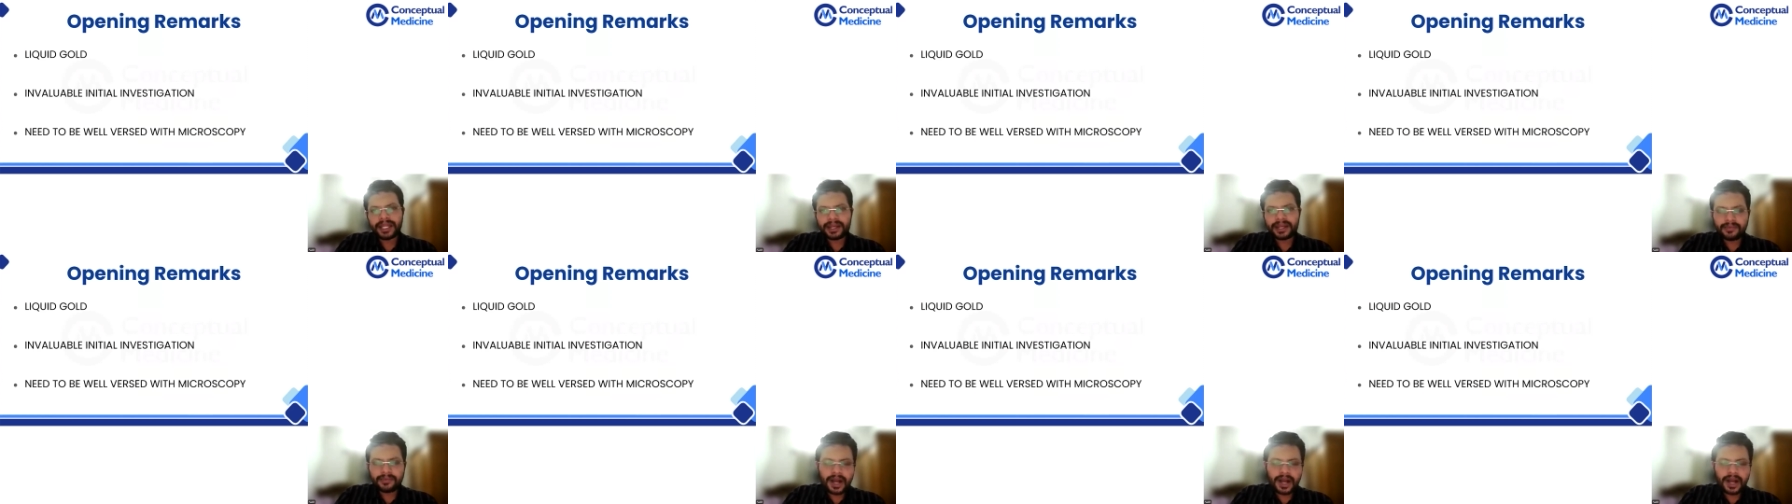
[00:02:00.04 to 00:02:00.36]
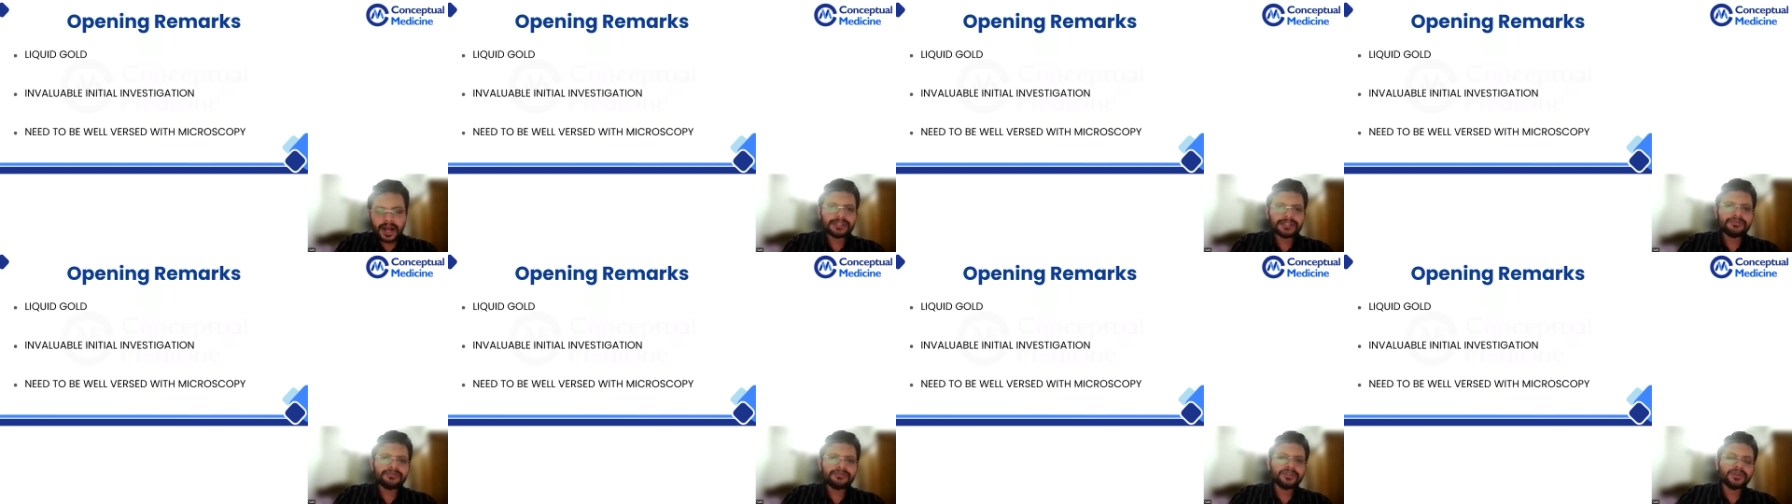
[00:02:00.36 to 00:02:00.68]

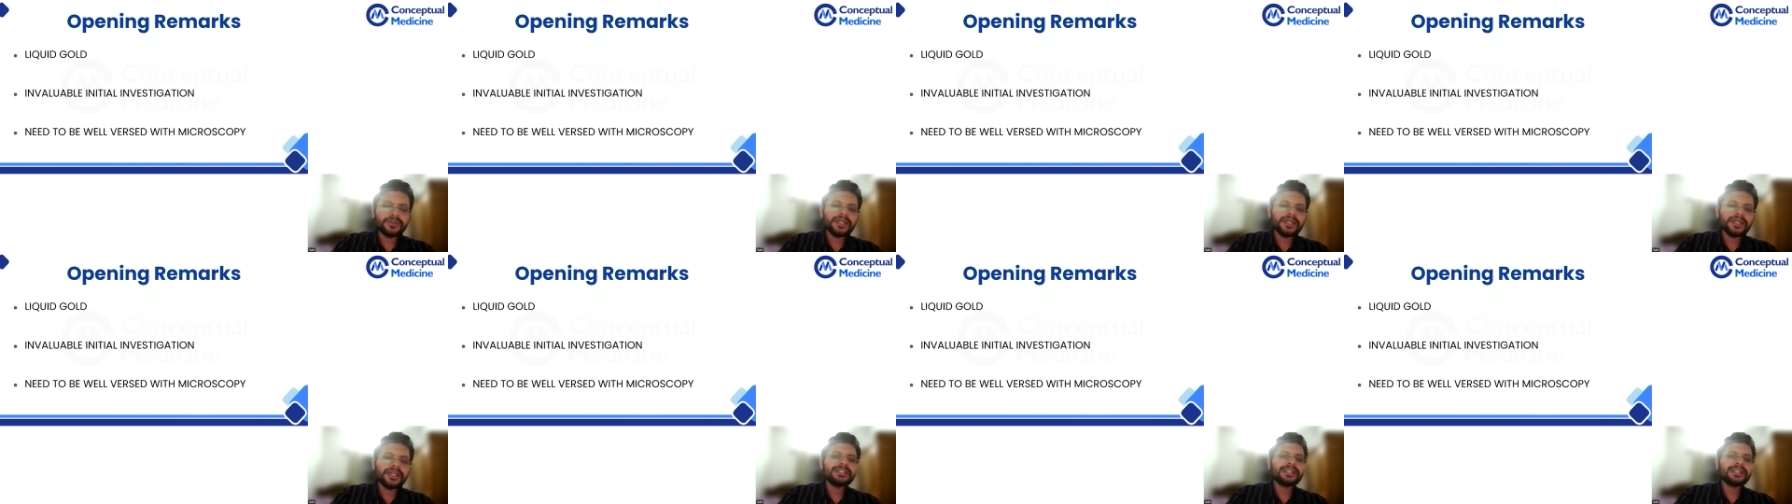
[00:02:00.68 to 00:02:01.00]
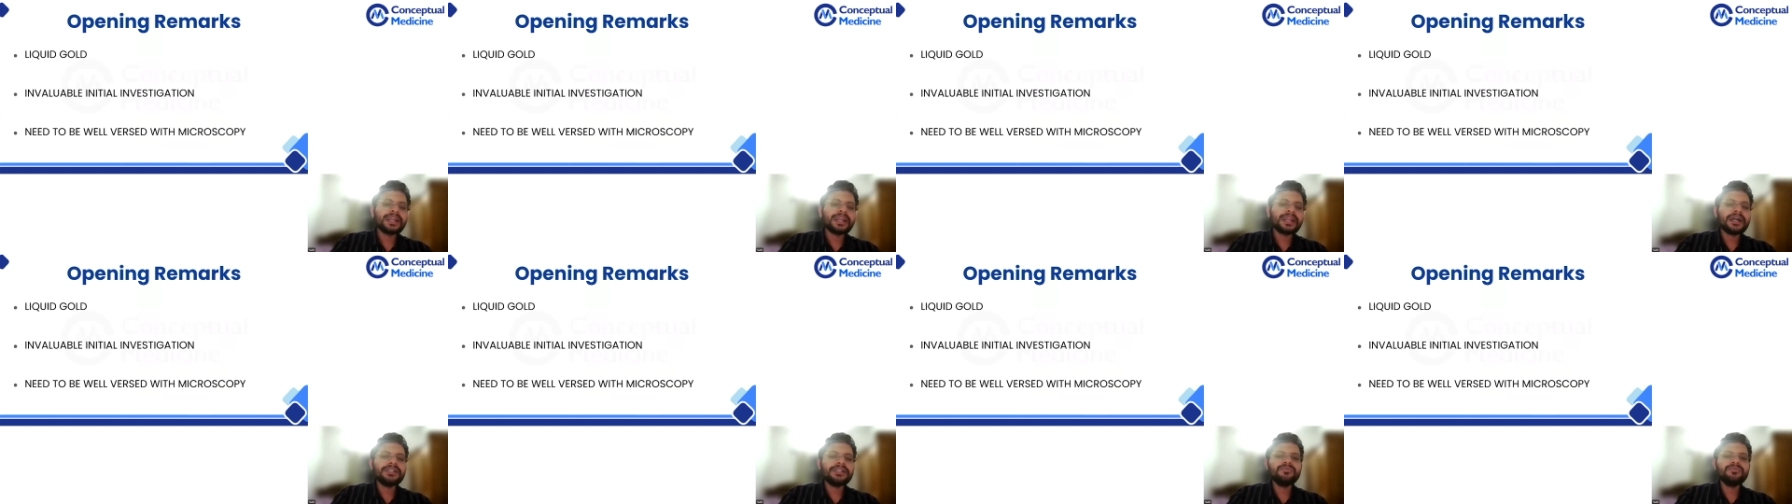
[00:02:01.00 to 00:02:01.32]
remarks to this
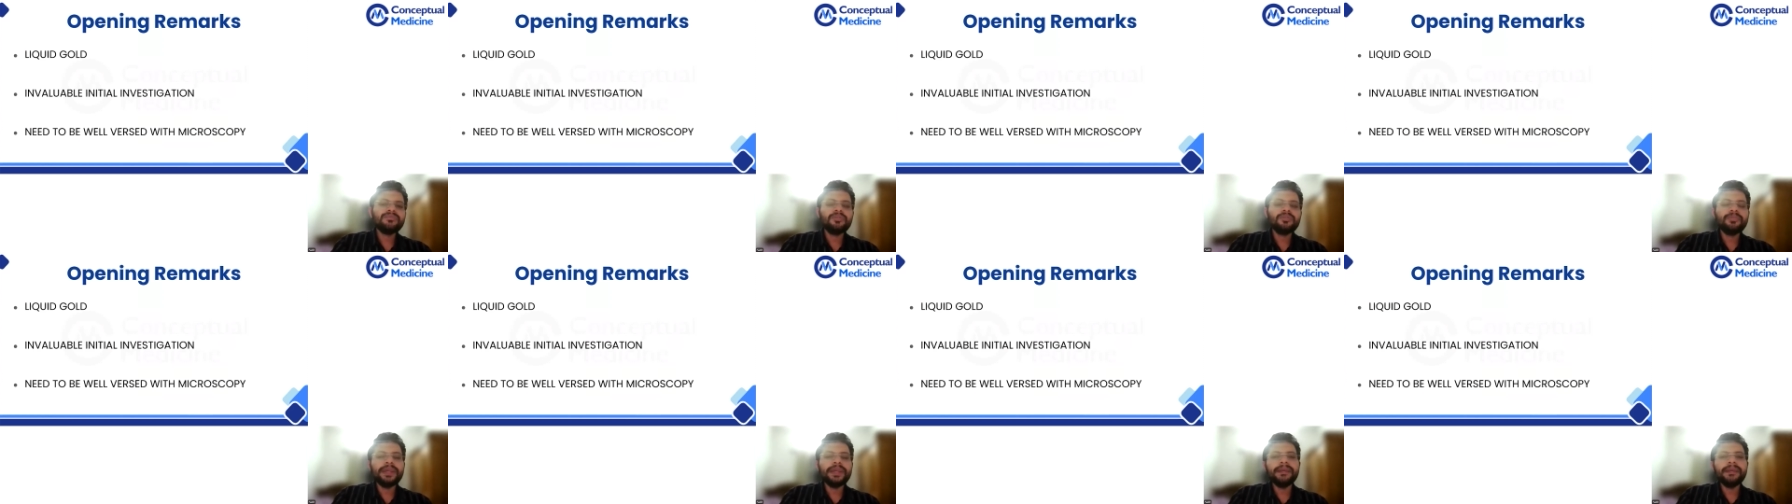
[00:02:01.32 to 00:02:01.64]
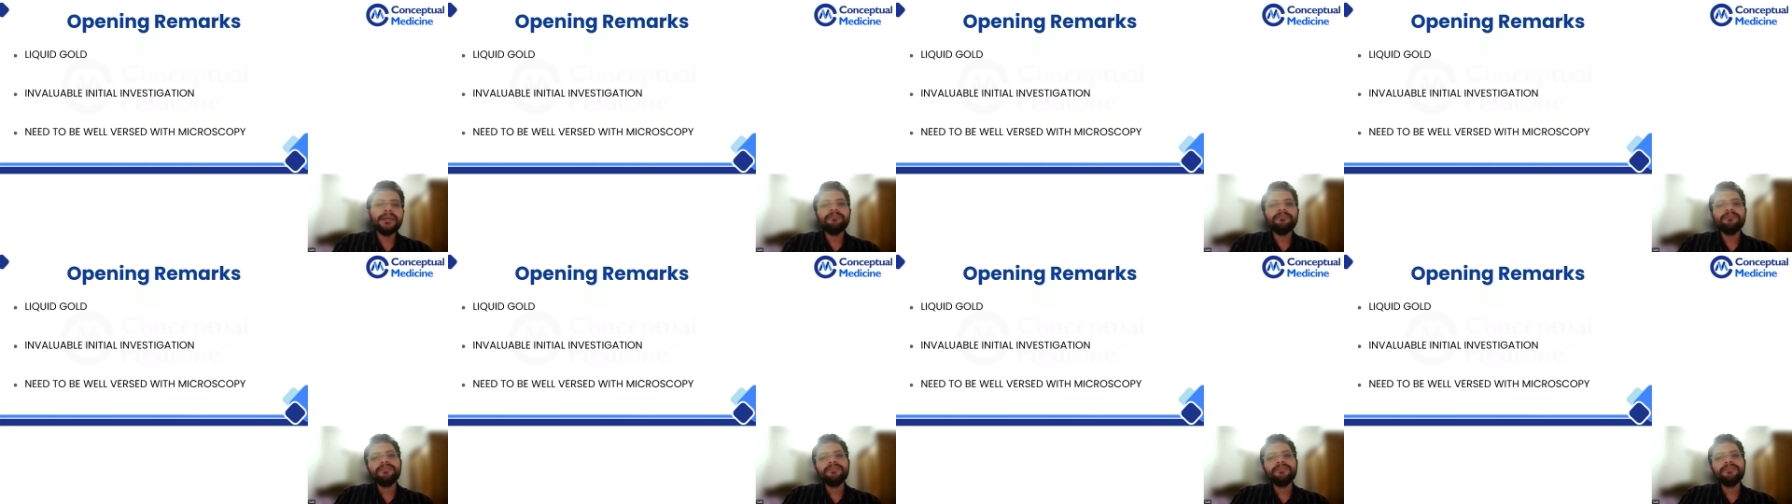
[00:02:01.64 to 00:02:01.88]
class would be,